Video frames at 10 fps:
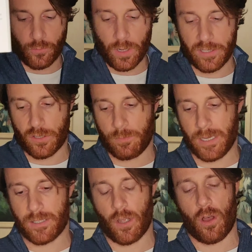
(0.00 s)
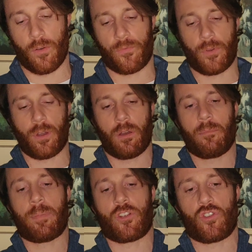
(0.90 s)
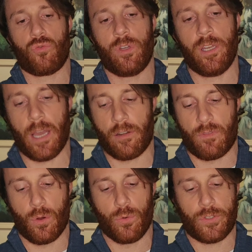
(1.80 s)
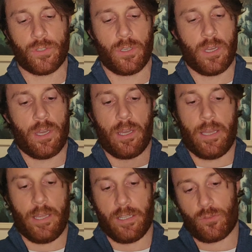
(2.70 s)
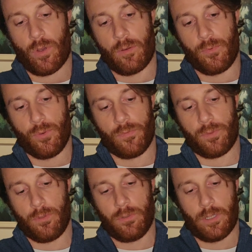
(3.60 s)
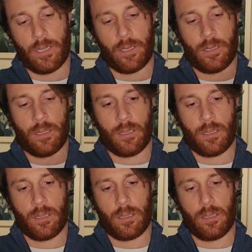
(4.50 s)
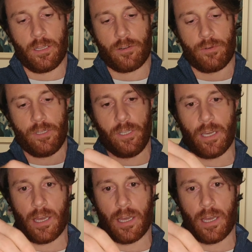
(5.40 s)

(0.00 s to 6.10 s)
Noire is a mix of patchouli and rose. It is quite beautiful, and I literally